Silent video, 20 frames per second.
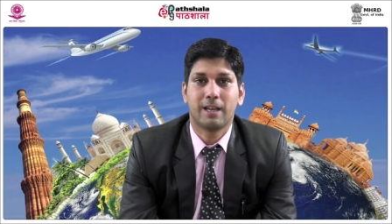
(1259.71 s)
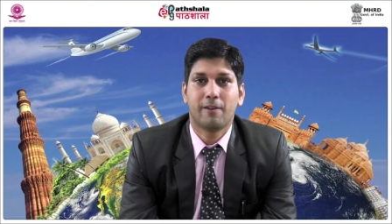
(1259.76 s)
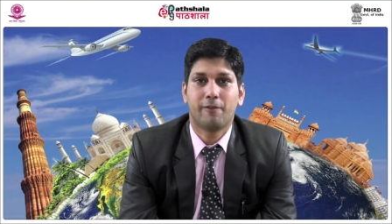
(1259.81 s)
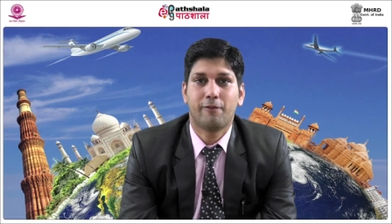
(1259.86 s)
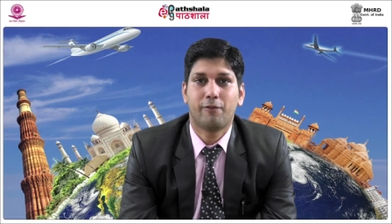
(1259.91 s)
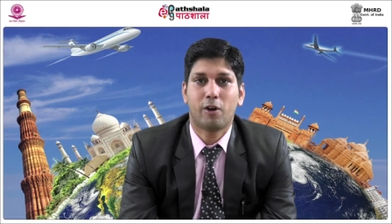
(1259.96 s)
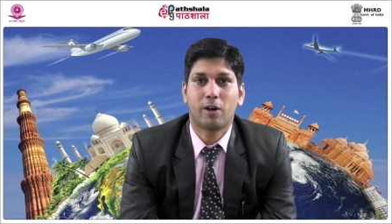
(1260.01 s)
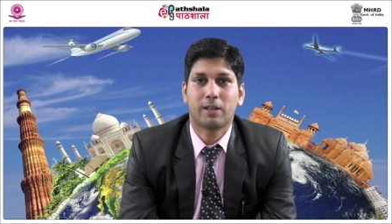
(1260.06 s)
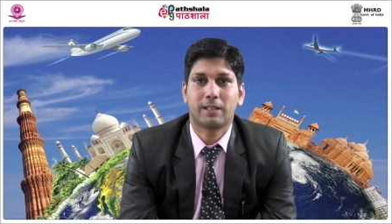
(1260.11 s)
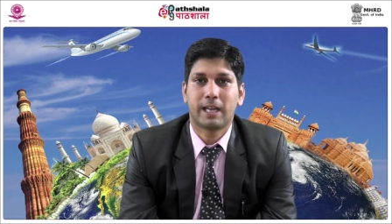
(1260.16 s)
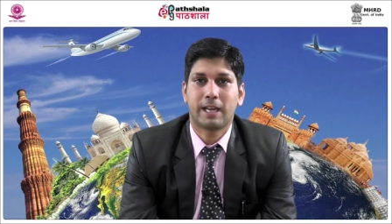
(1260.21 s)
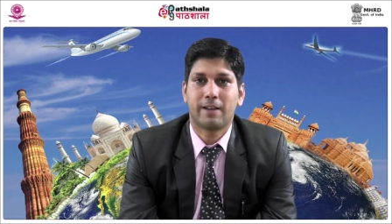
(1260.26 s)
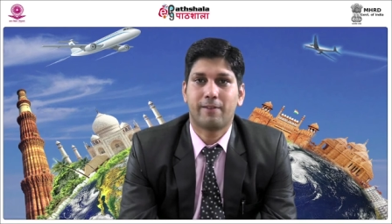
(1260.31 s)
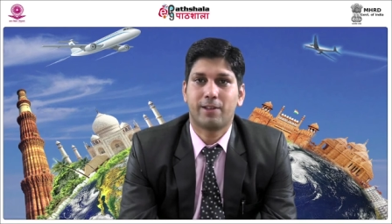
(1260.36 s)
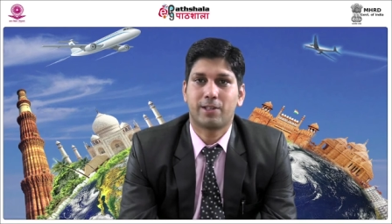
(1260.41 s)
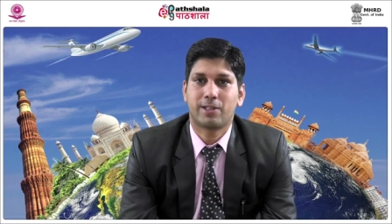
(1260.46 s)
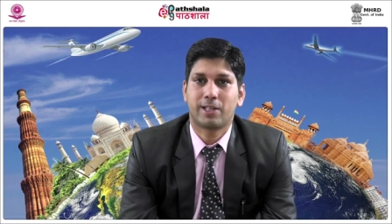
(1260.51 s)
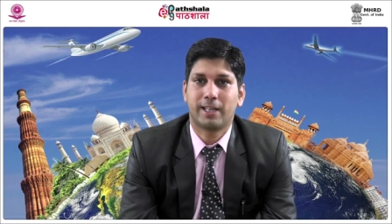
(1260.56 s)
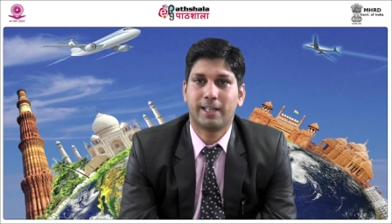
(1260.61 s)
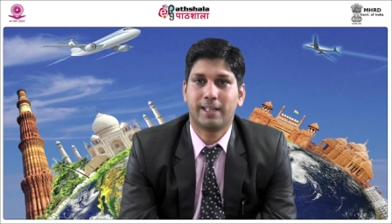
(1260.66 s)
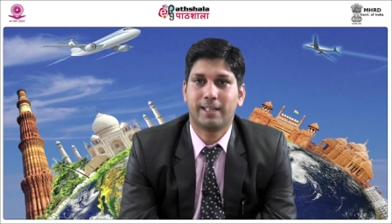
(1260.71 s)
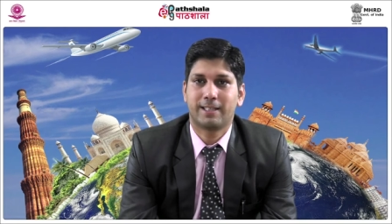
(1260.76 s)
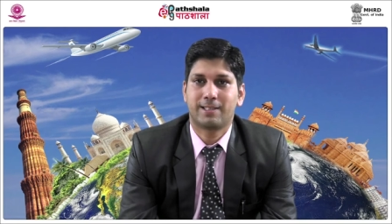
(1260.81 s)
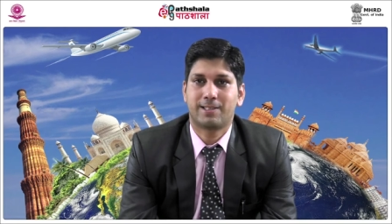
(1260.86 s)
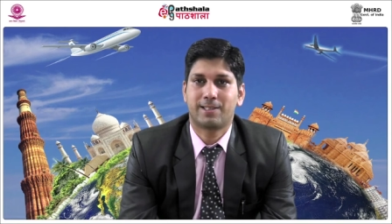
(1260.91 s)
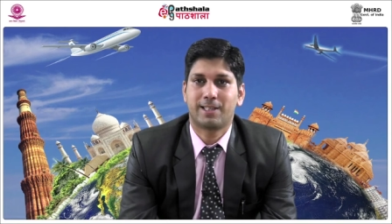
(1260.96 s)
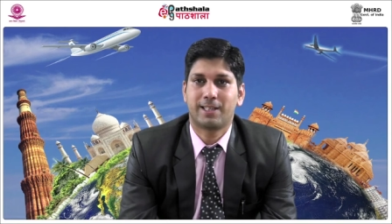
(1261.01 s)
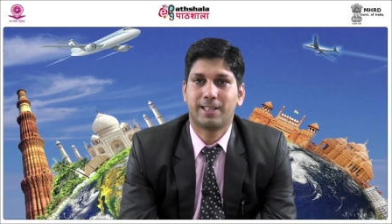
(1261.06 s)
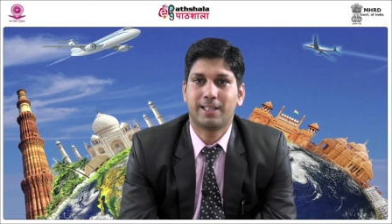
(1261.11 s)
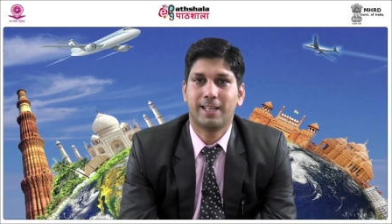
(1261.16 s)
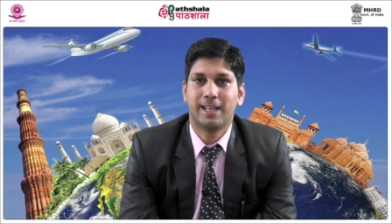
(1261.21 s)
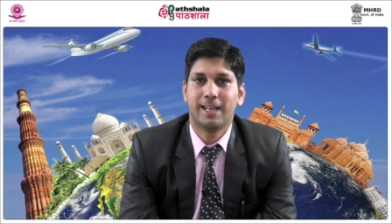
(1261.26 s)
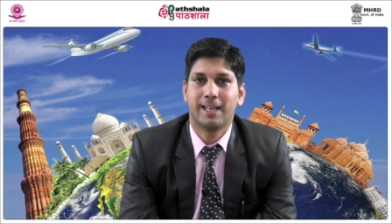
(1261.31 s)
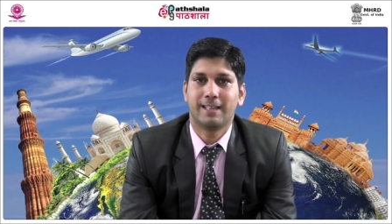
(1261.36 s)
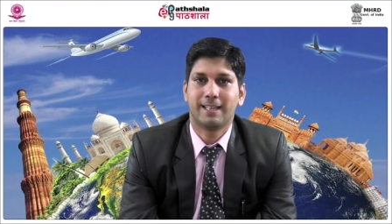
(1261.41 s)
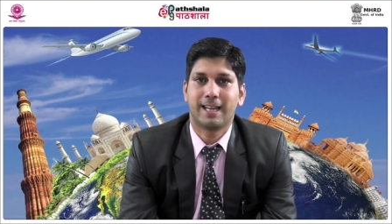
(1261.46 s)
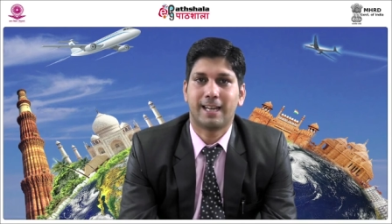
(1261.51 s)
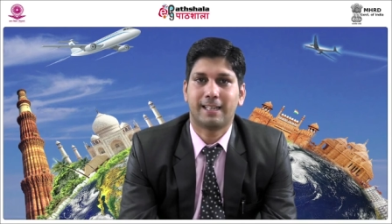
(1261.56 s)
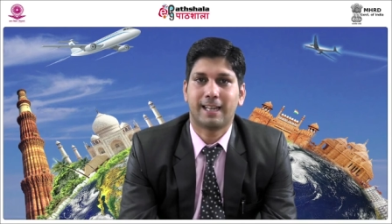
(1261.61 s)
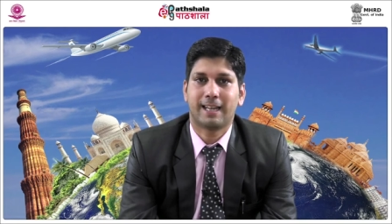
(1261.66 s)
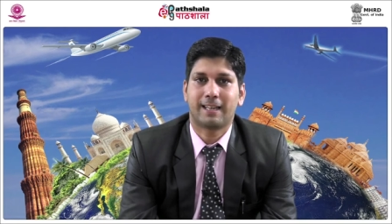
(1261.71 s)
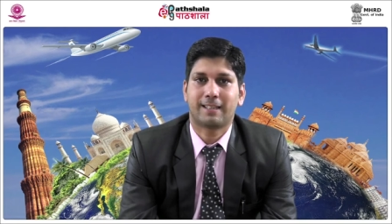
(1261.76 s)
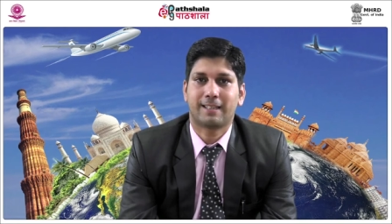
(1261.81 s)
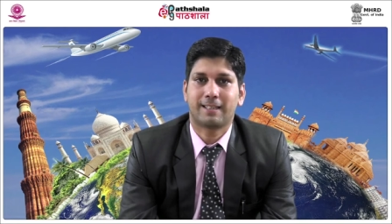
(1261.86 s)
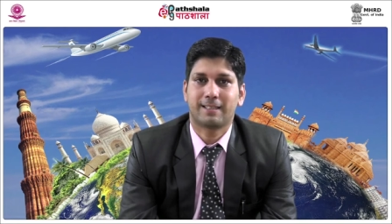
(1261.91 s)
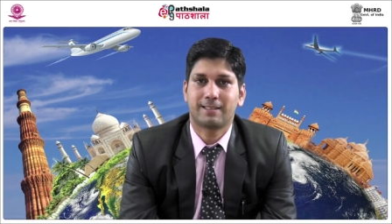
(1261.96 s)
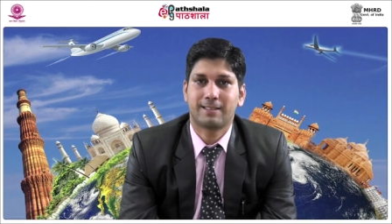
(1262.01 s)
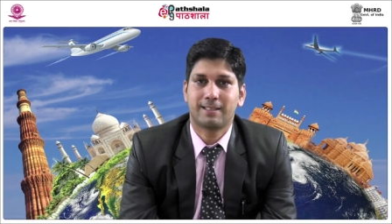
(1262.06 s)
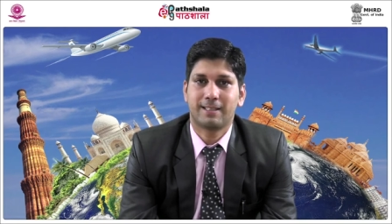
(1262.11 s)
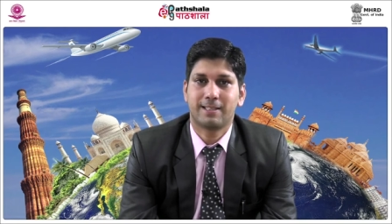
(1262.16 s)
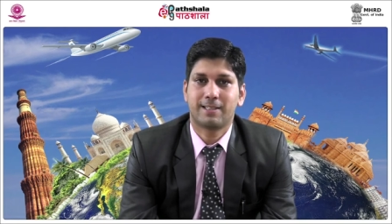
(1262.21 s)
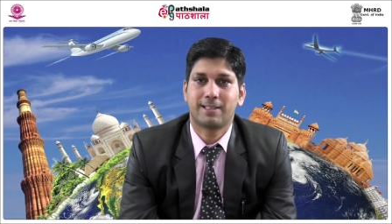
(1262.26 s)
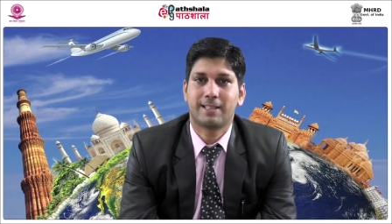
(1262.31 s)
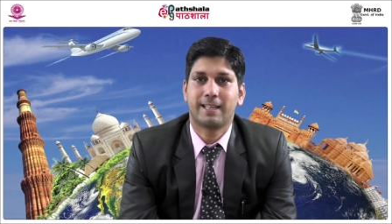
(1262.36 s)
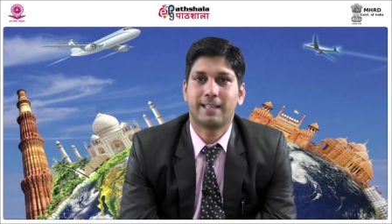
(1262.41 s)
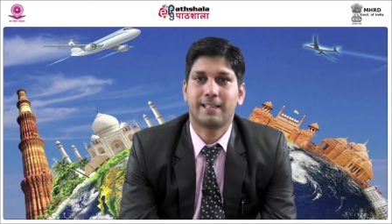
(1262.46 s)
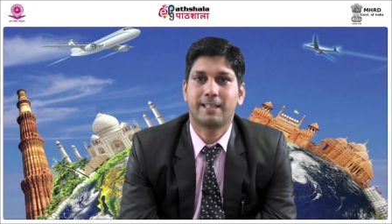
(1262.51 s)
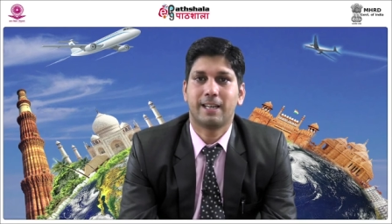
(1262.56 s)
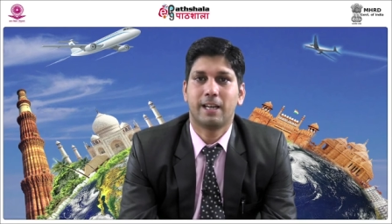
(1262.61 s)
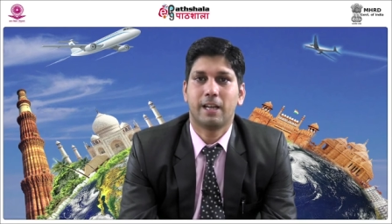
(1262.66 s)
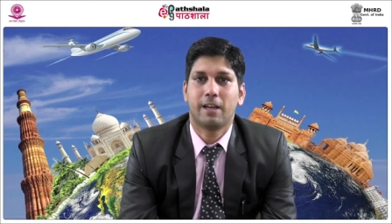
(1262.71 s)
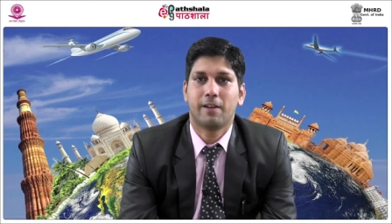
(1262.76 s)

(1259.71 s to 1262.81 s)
for the aviation industry that are consistent